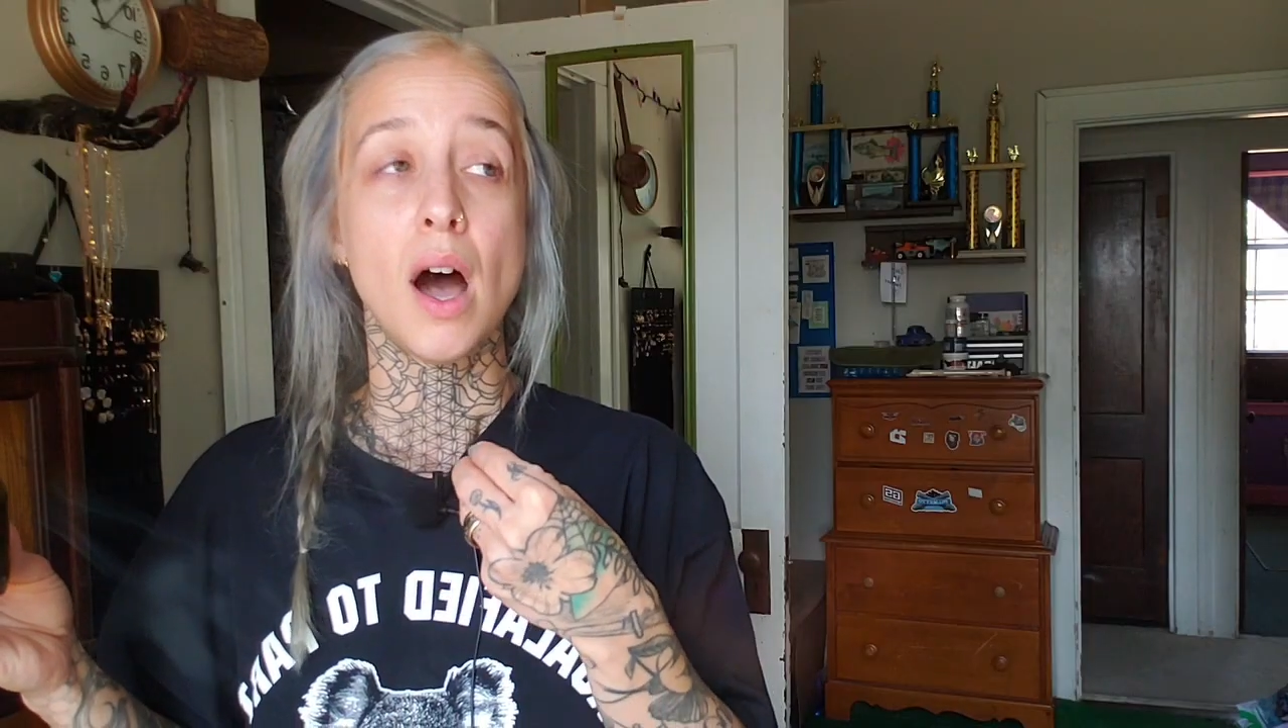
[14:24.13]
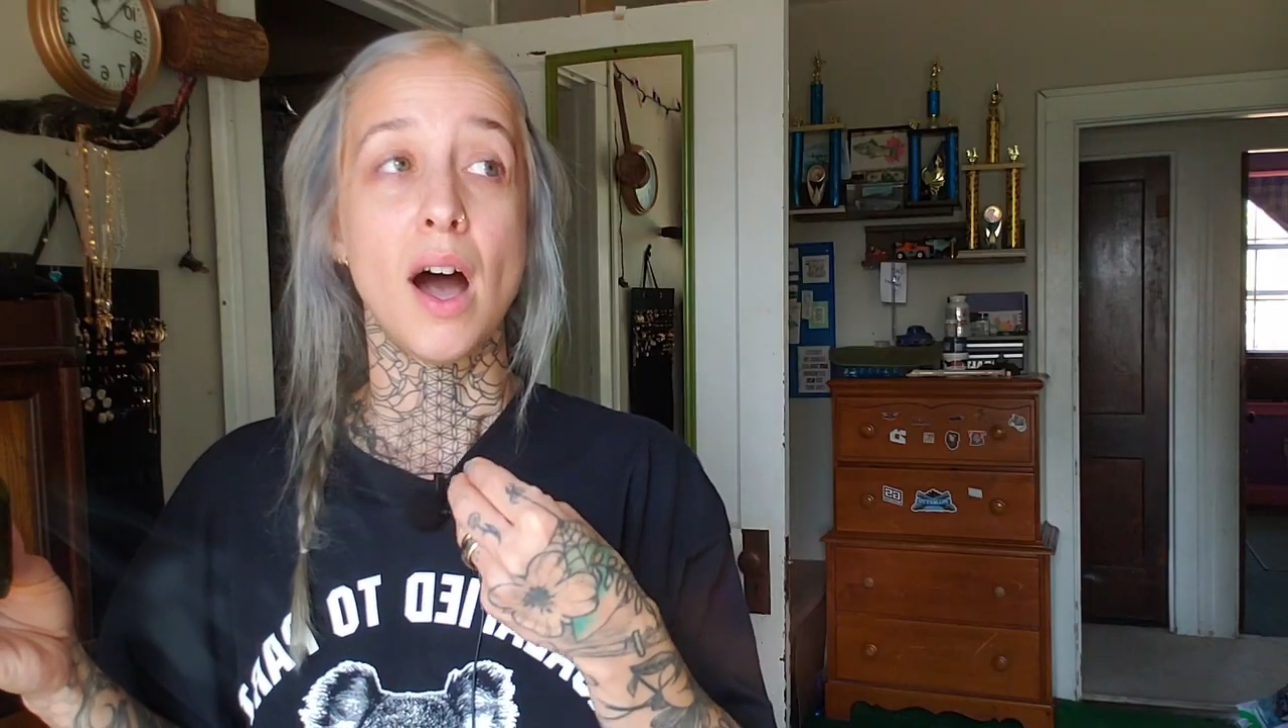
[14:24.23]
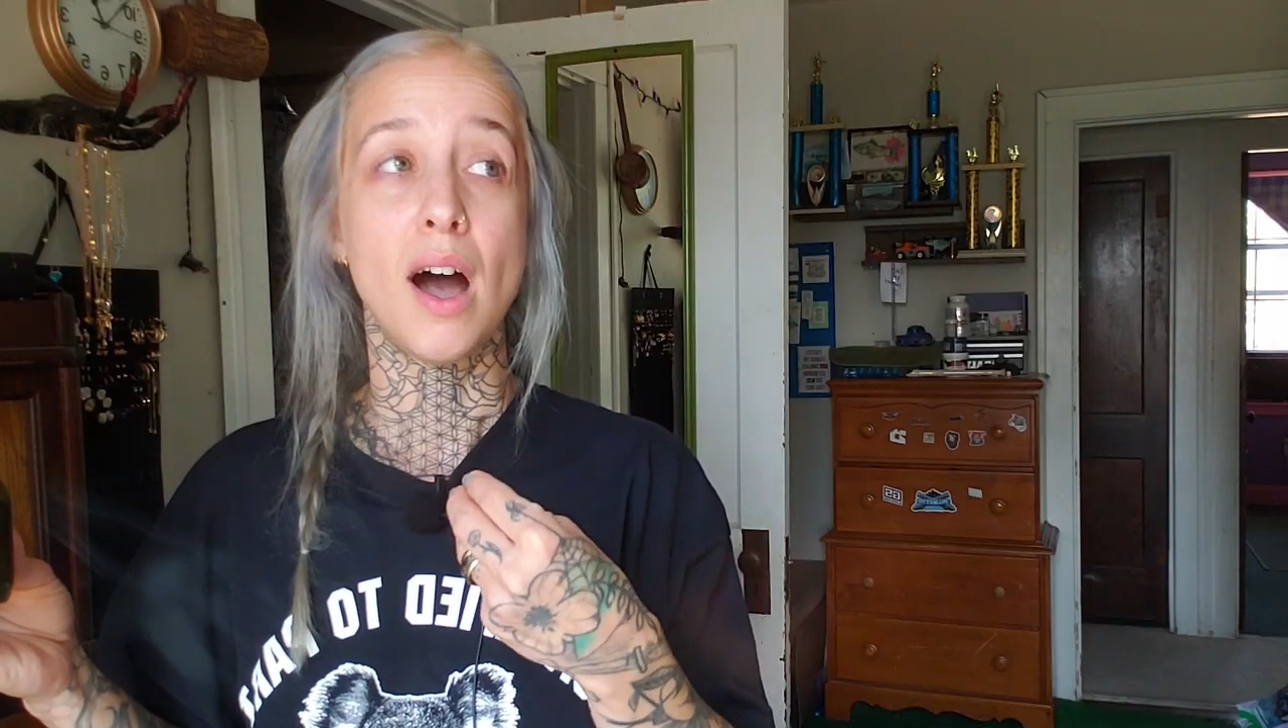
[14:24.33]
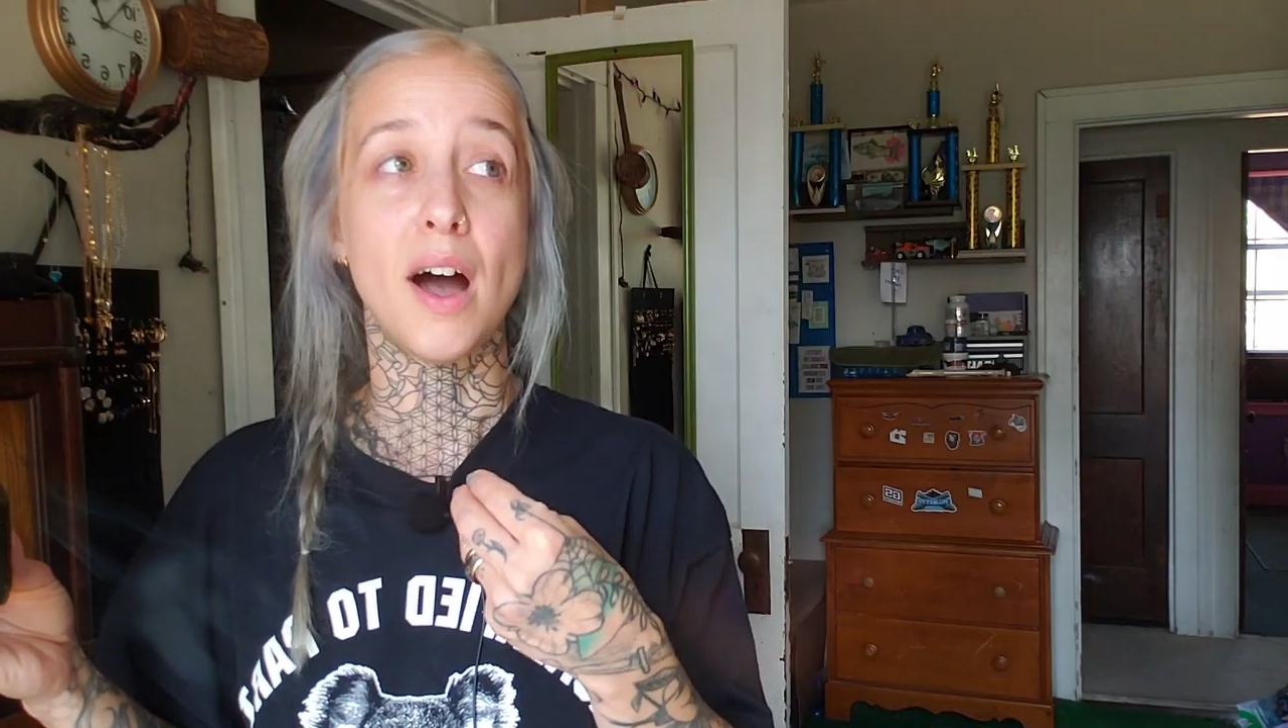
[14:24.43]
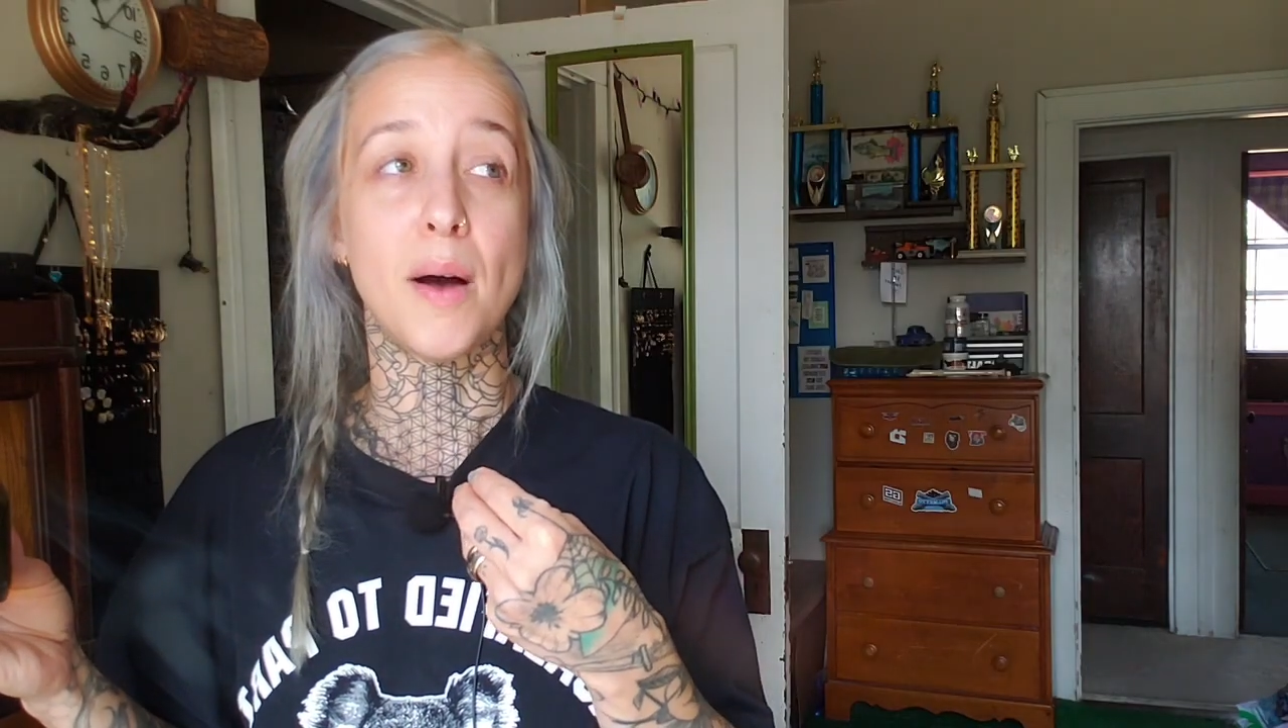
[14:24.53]

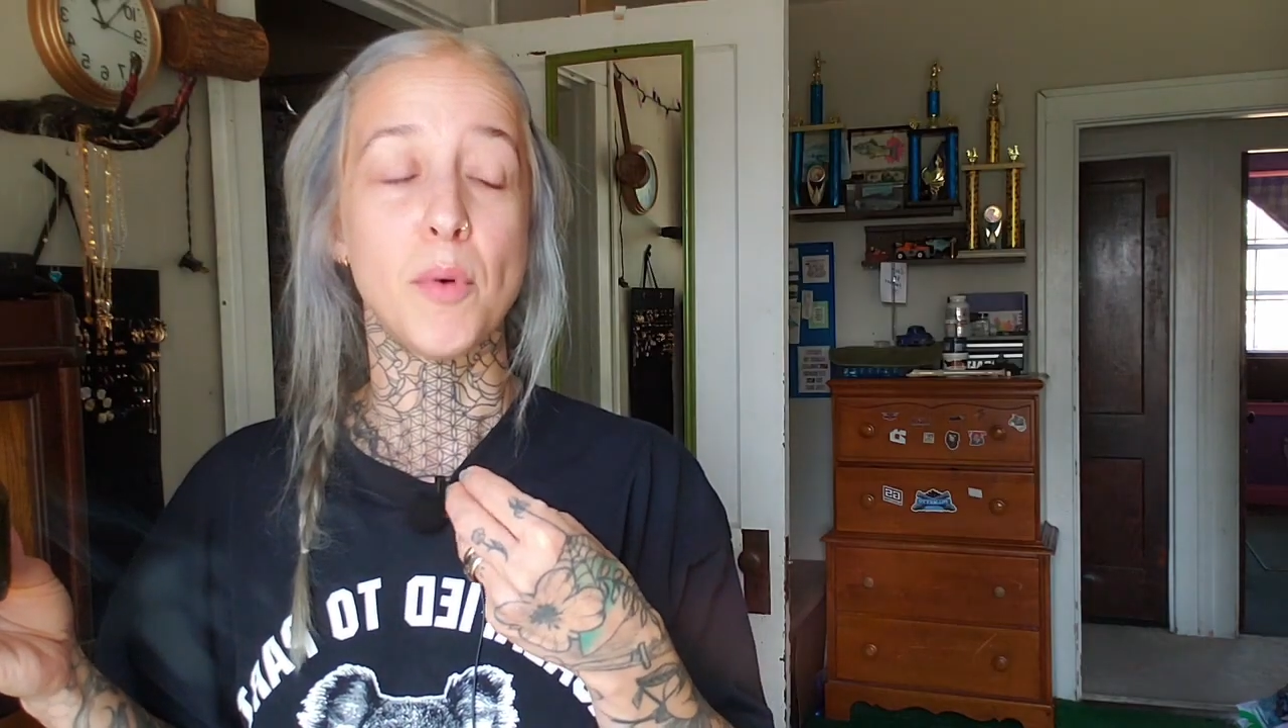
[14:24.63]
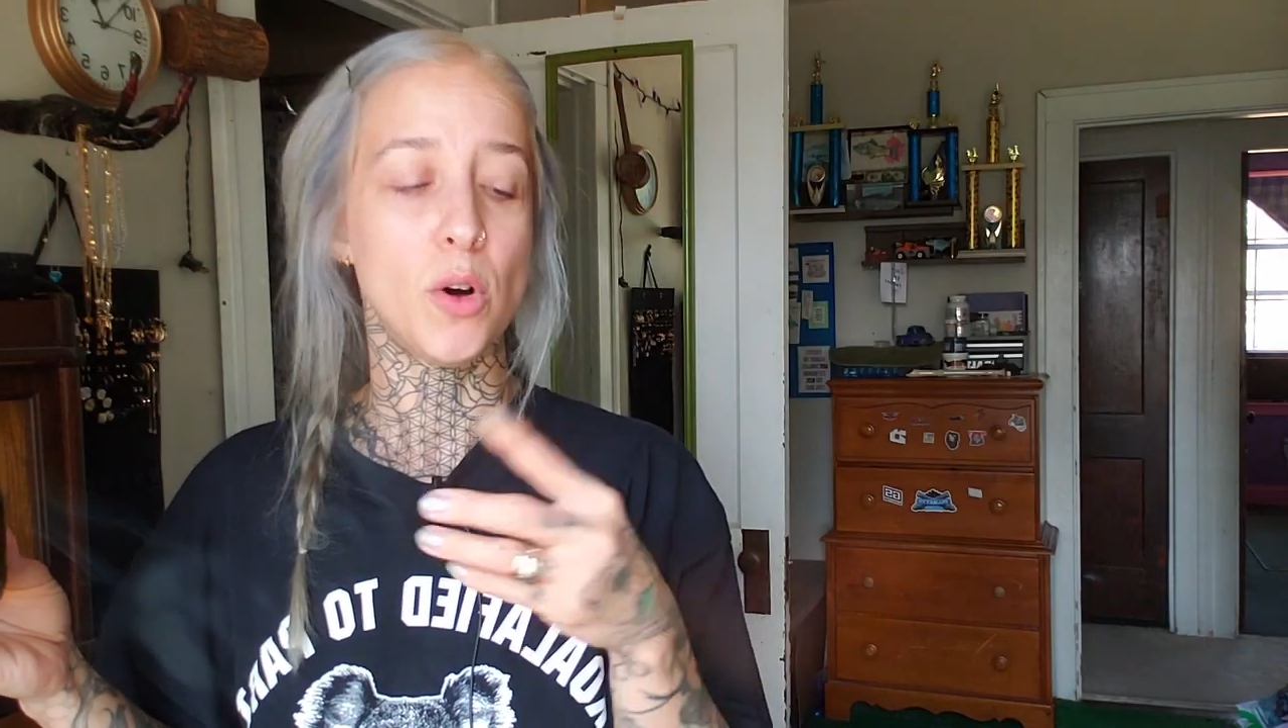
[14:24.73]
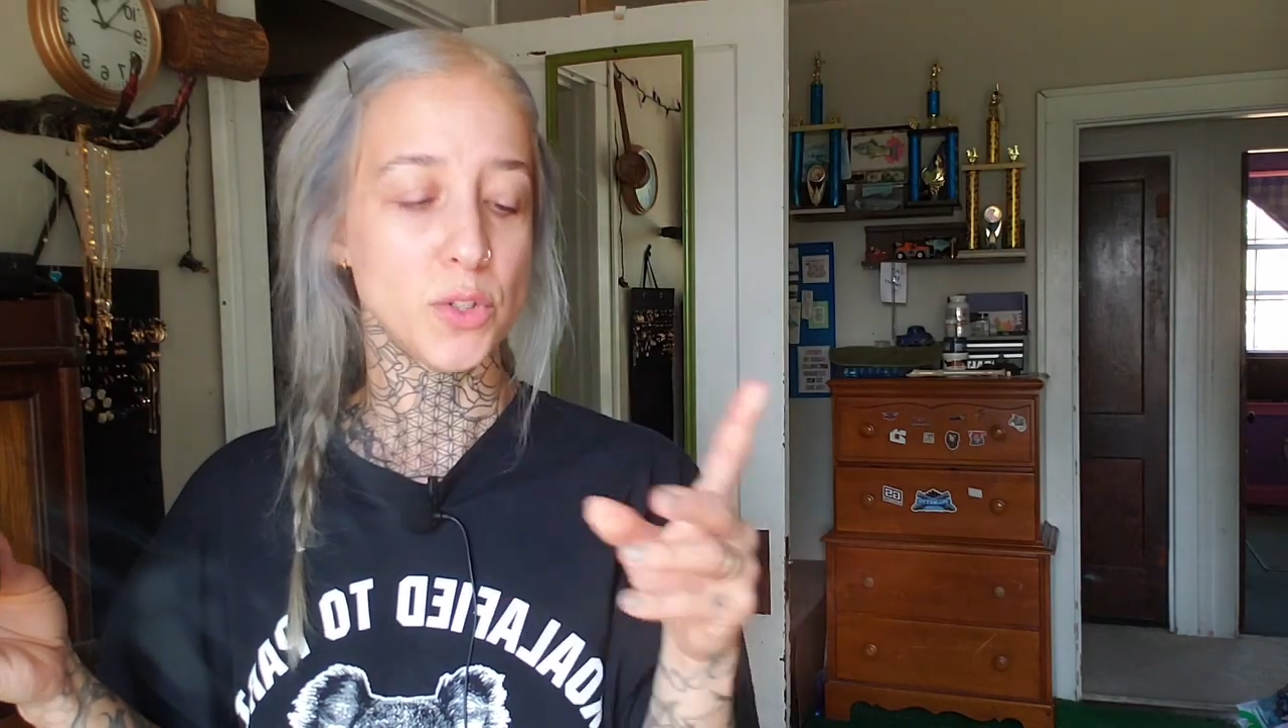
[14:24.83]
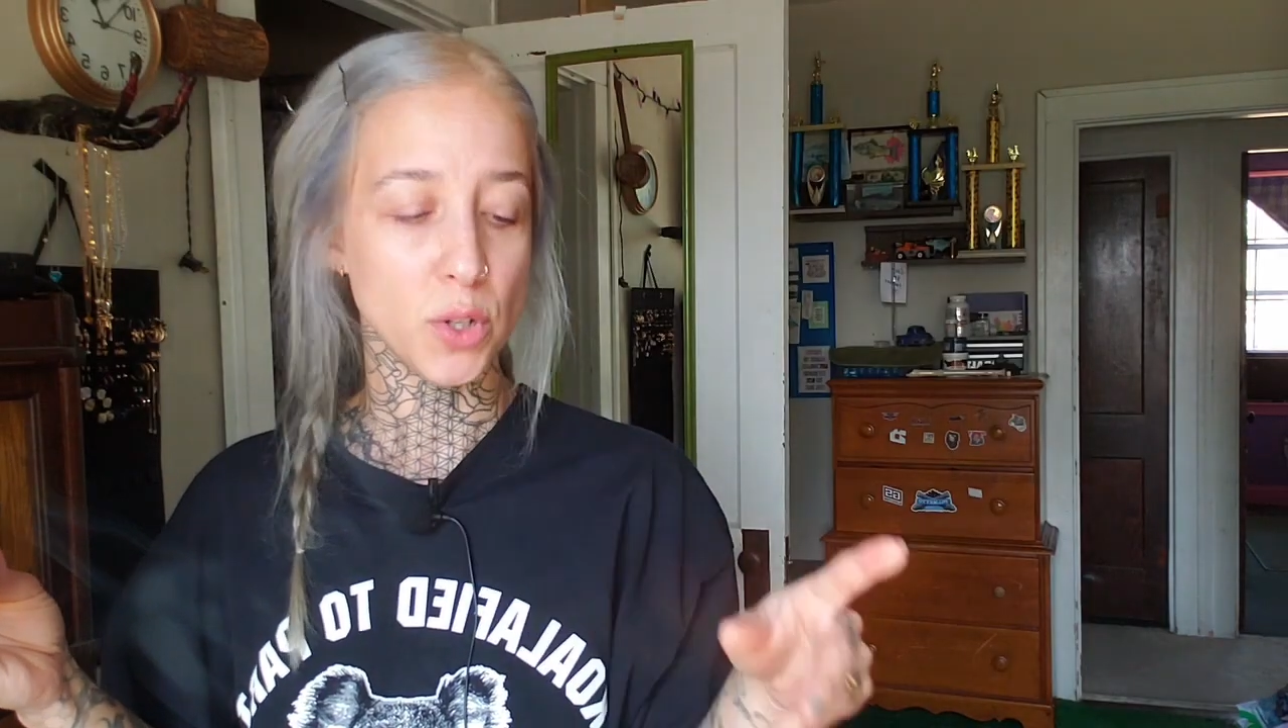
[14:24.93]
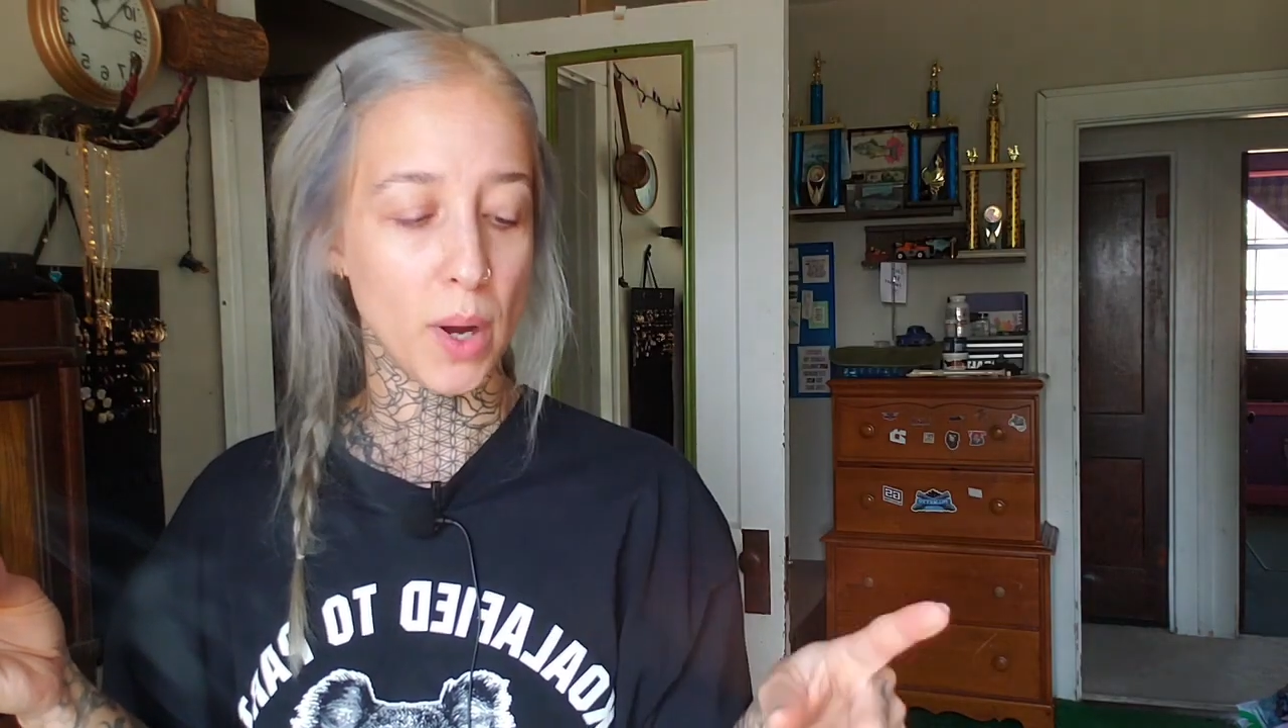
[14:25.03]
also